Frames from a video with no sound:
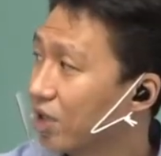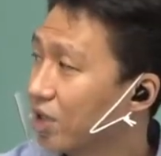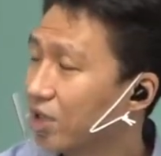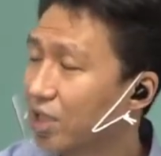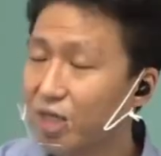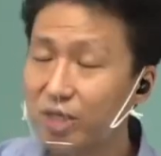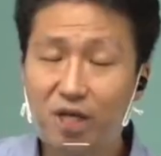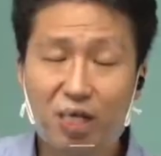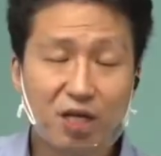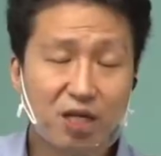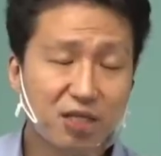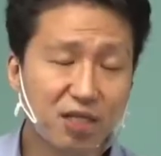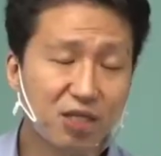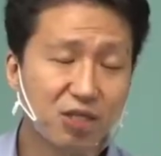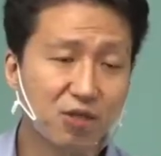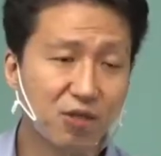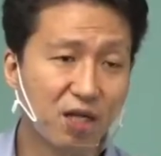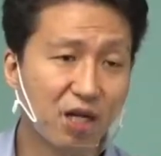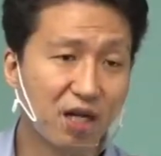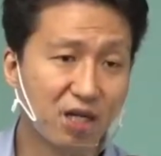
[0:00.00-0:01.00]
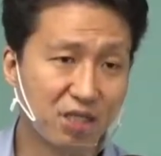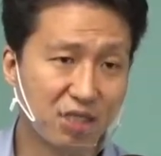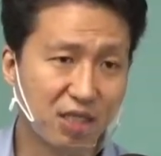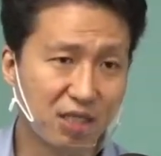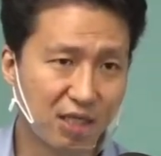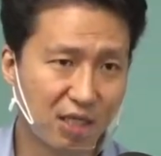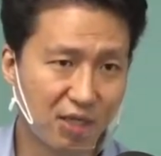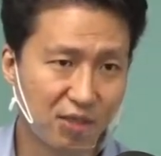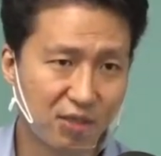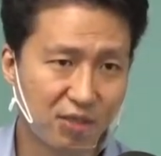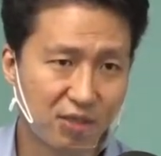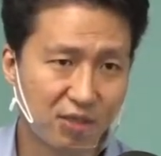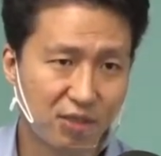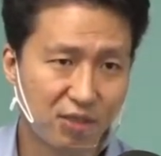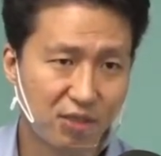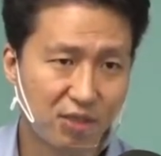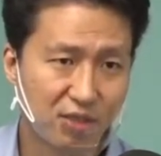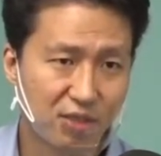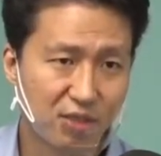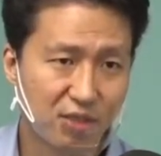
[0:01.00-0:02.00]
not looked into a lot of detail,
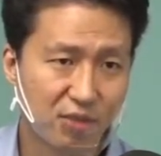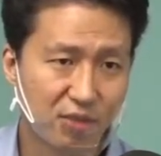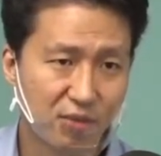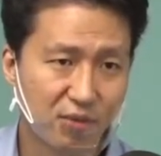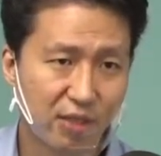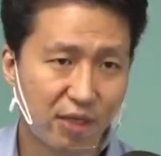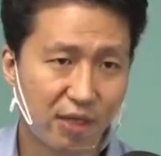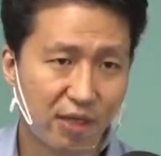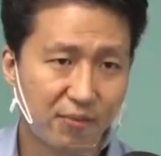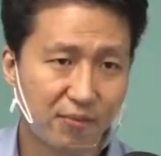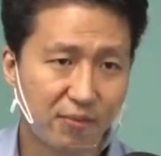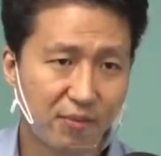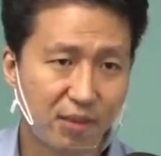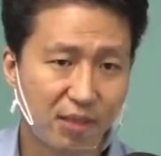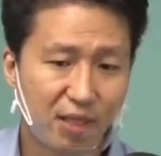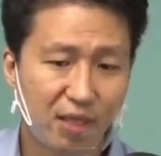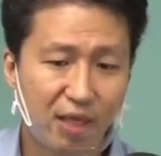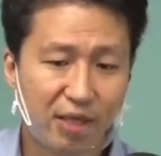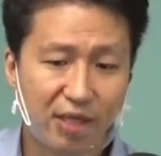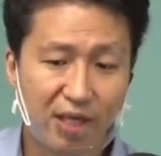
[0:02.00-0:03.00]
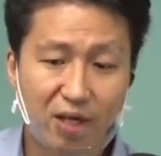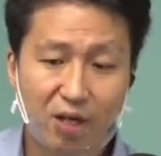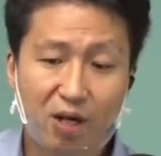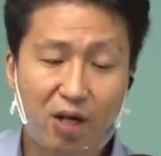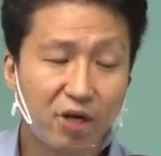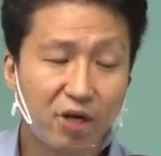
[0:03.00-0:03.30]
right? There are